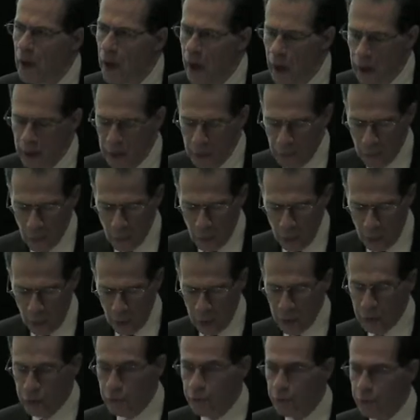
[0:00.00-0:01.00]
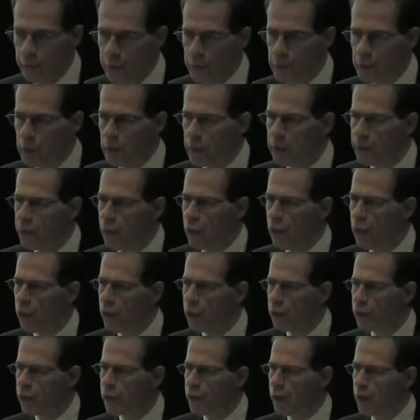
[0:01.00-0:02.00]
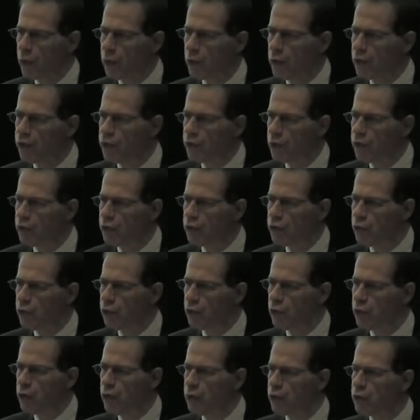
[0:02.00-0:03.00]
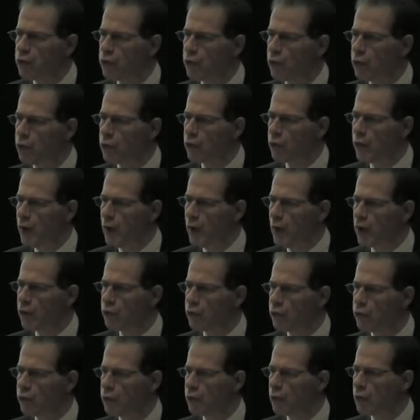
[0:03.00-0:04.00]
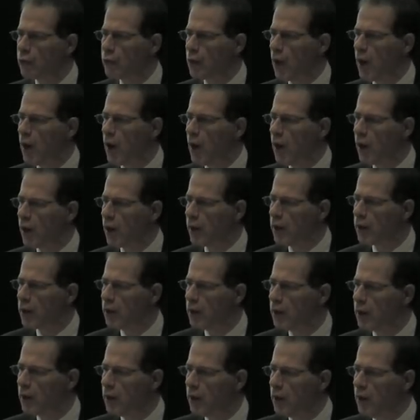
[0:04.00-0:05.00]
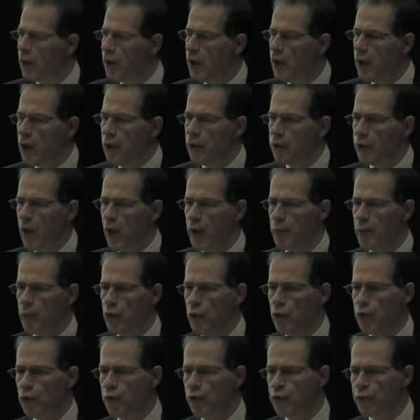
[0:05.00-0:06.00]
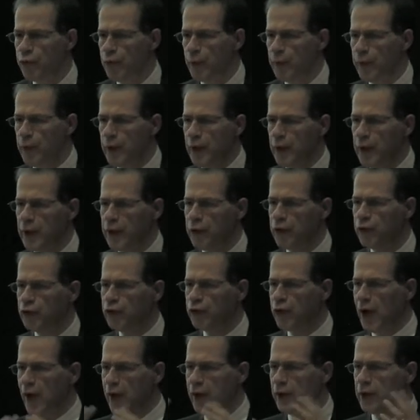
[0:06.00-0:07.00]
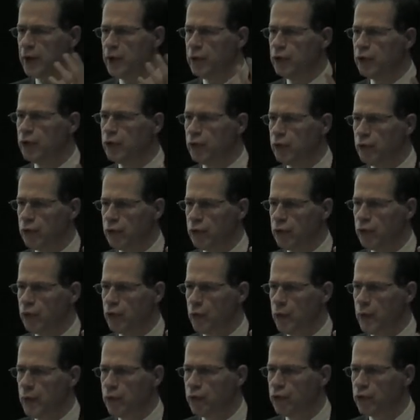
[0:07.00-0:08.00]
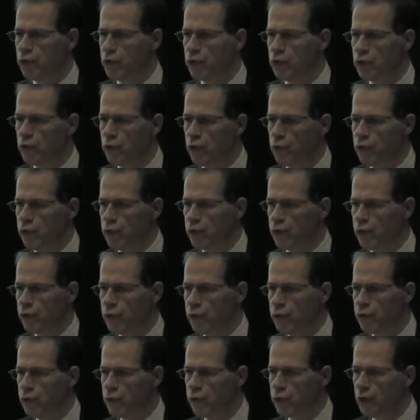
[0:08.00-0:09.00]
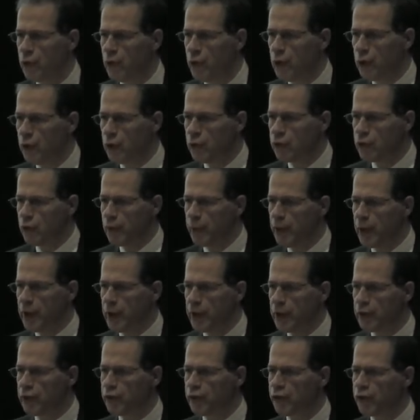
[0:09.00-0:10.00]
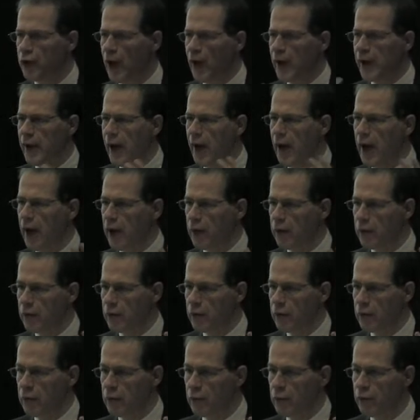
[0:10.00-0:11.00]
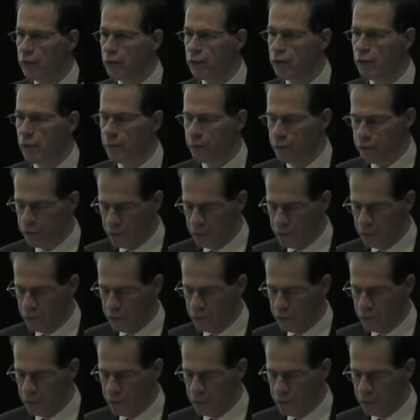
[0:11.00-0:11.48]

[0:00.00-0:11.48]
And in the words of a report that was issued in 2009, they moved from being shut in to institutions to being shut out from